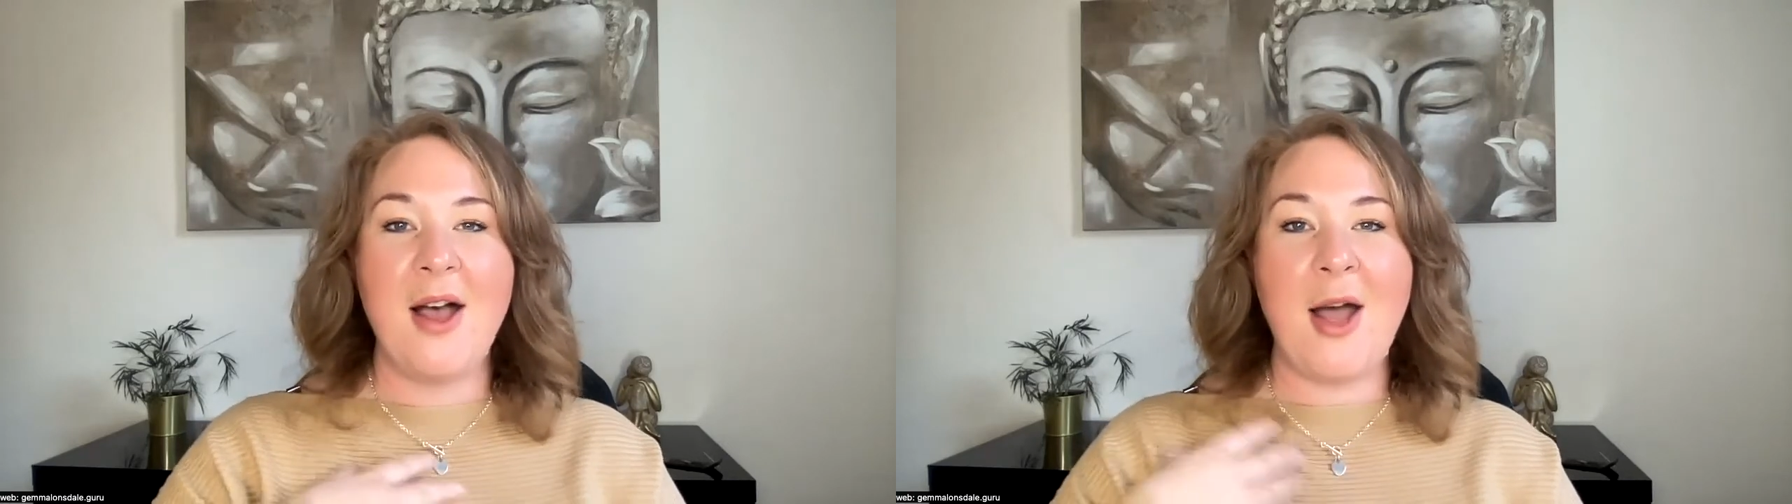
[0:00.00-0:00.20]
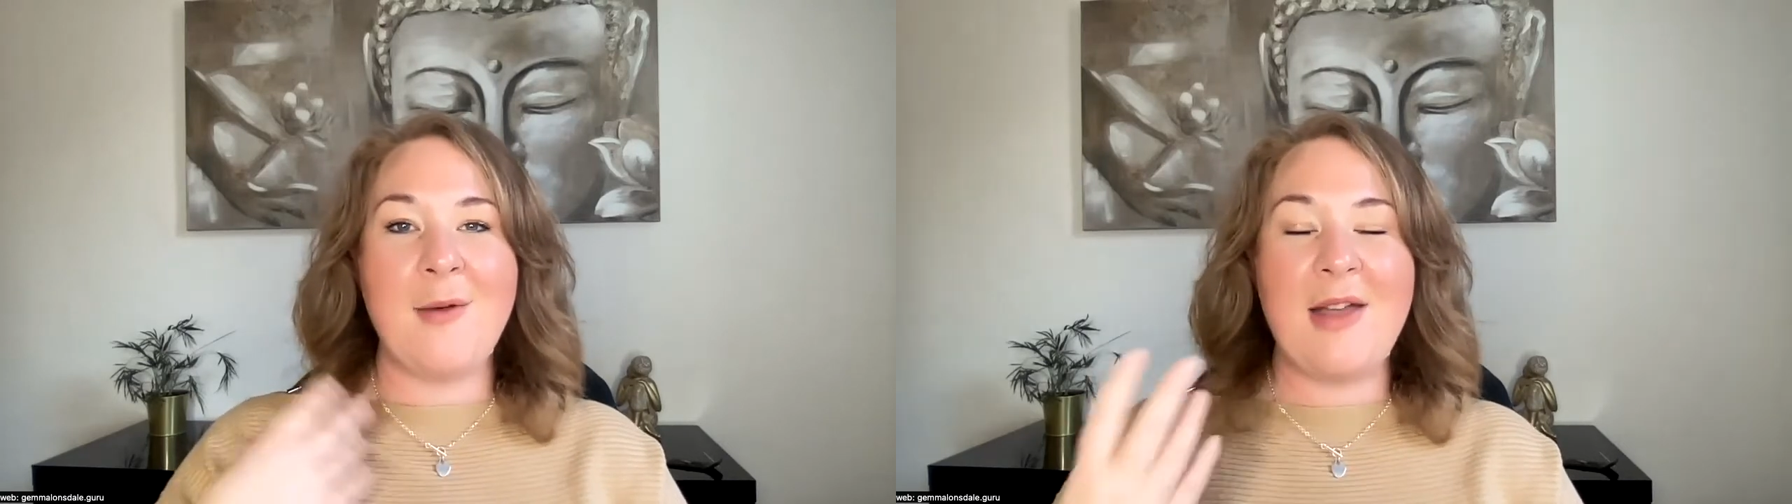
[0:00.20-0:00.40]

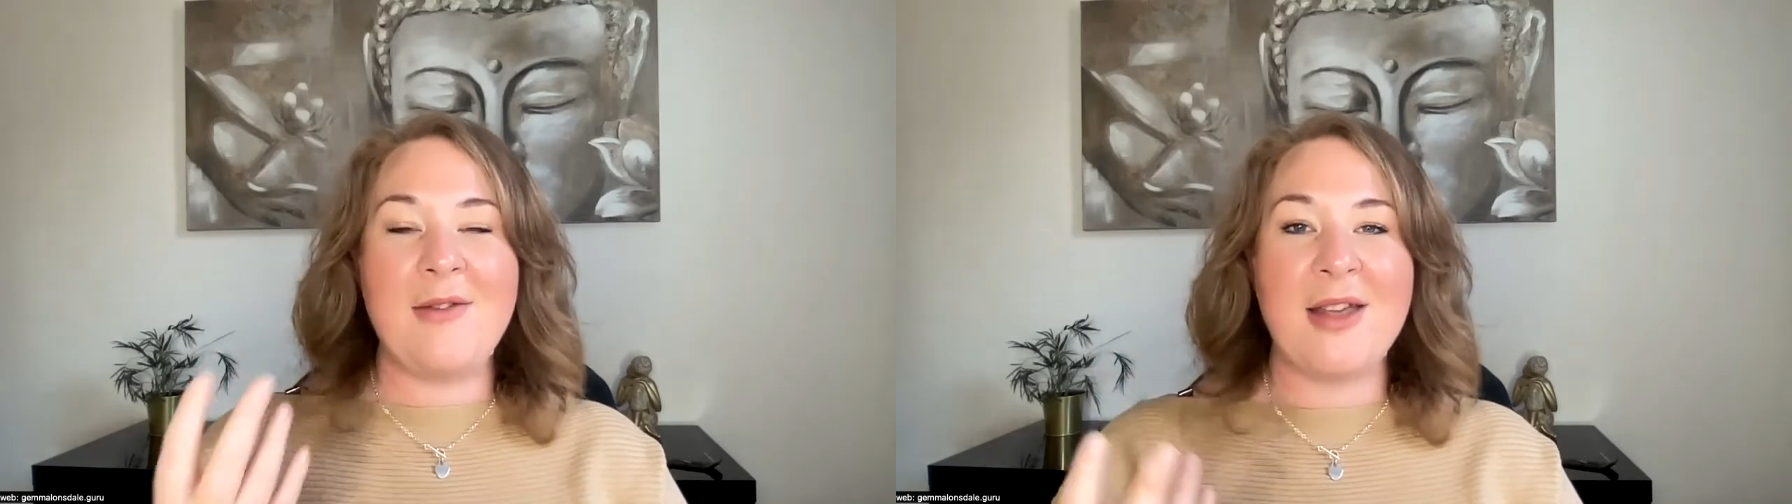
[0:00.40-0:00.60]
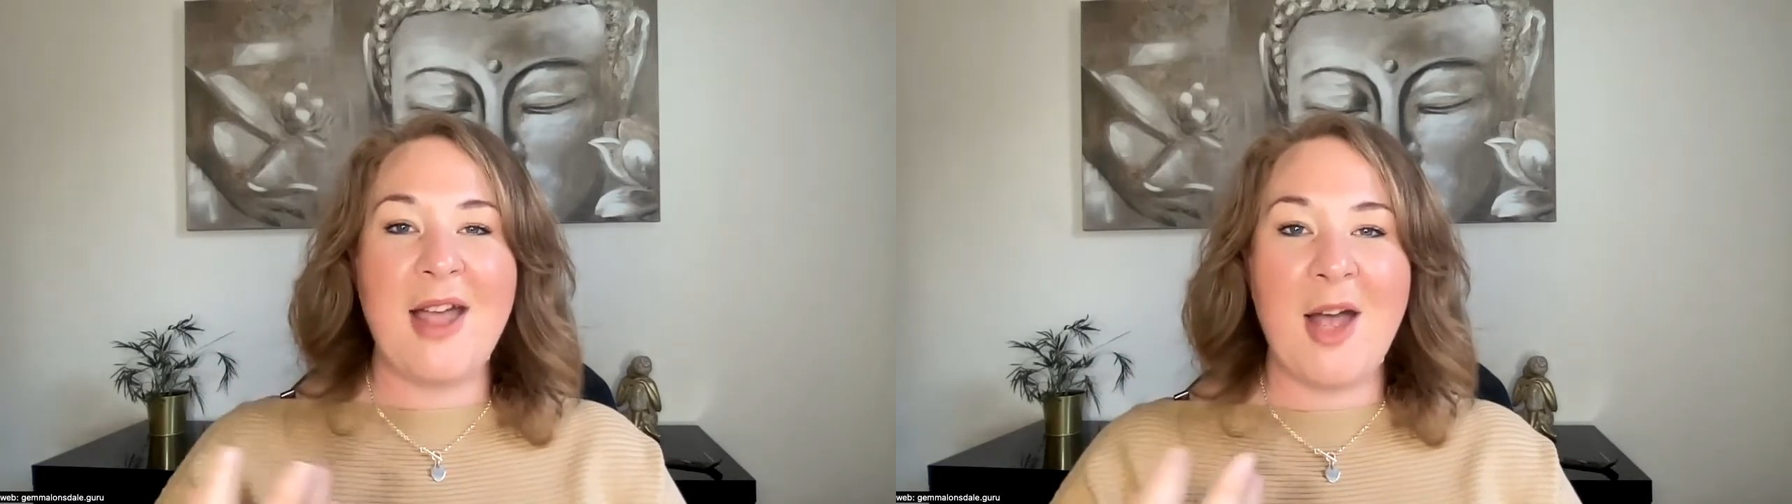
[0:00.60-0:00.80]
how I've
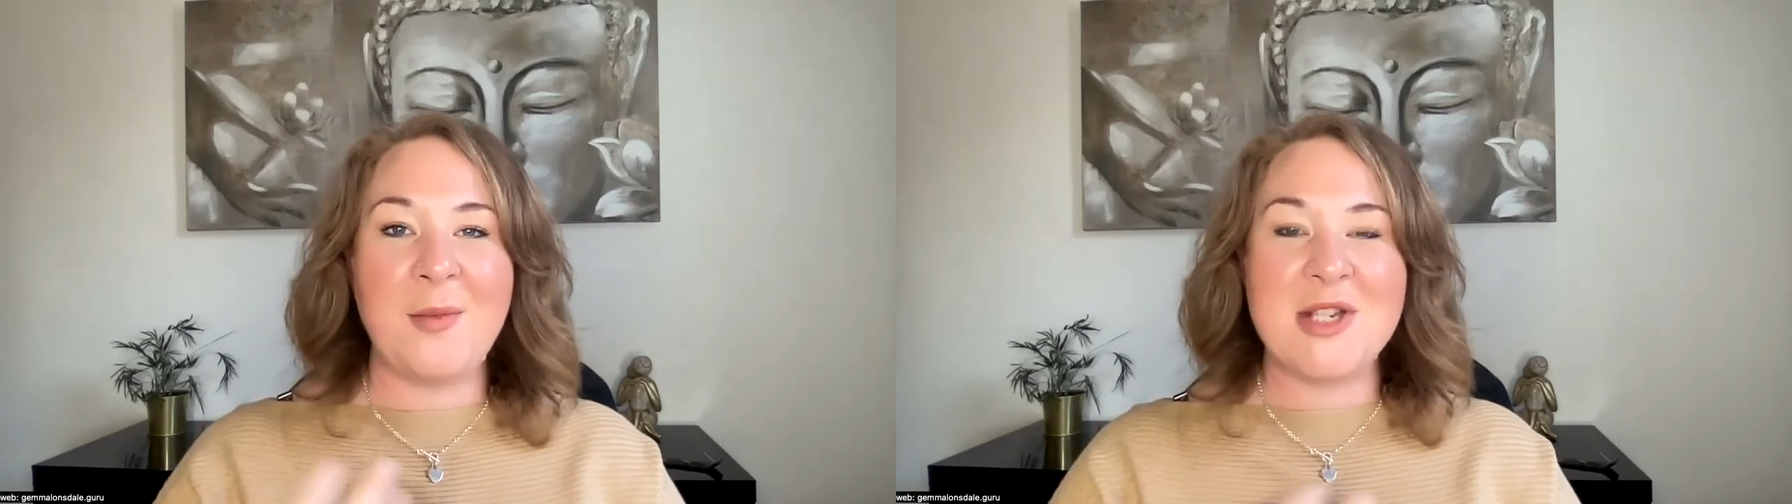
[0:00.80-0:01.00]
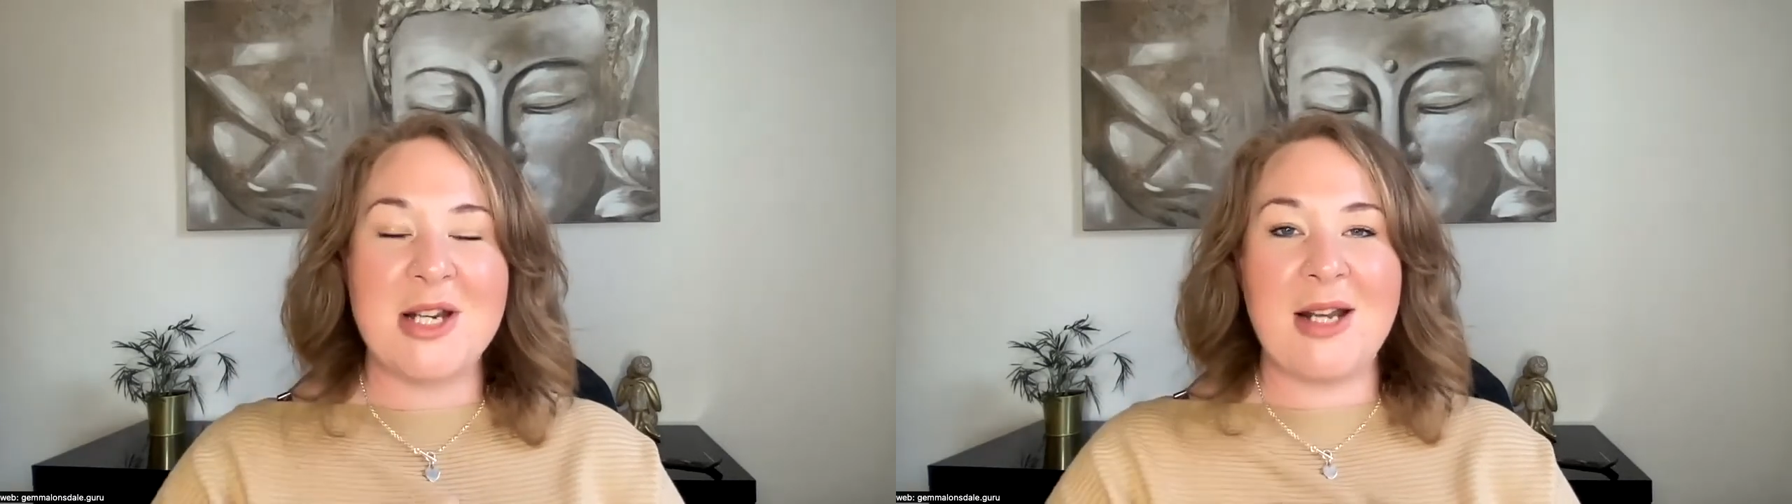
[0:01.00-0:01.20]

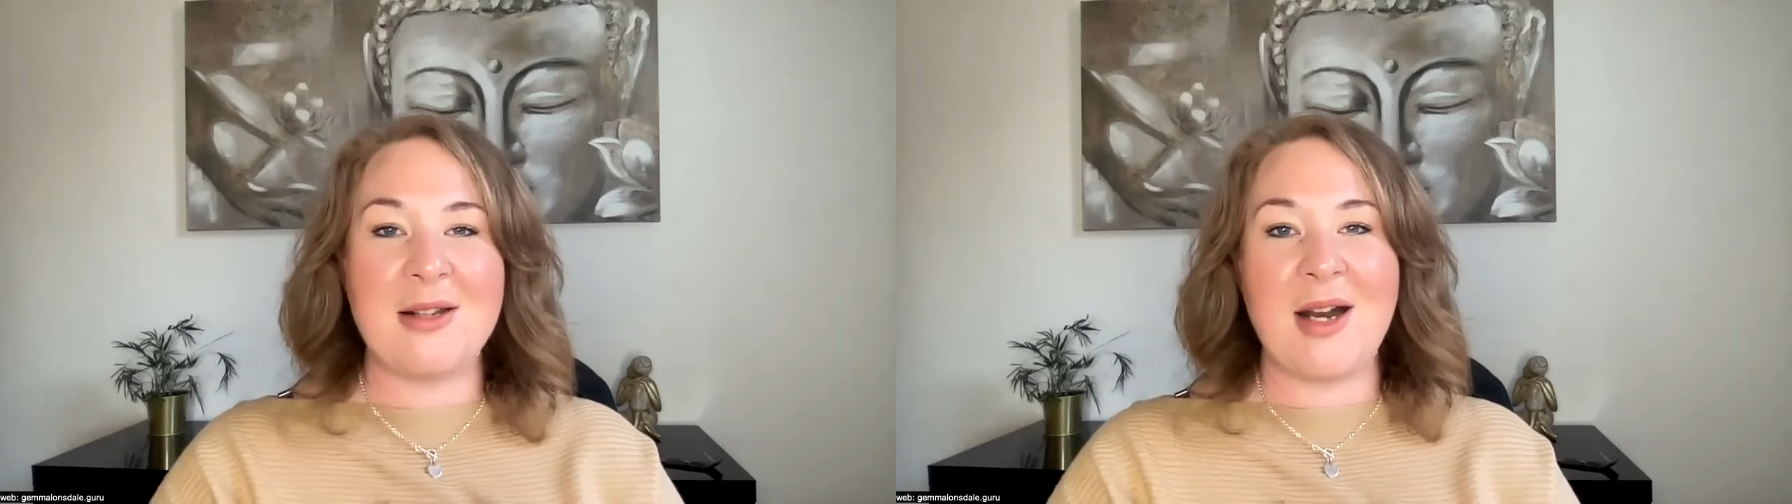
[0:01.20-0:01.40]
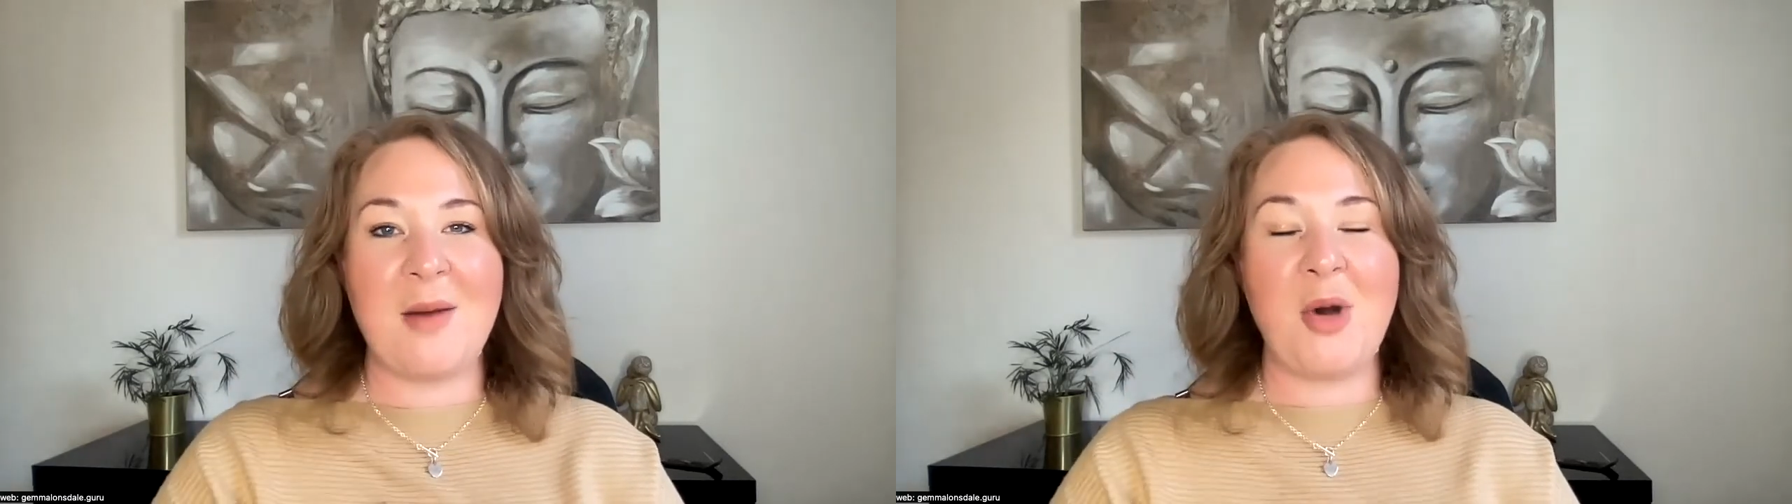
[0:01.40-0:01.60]
encapsulated their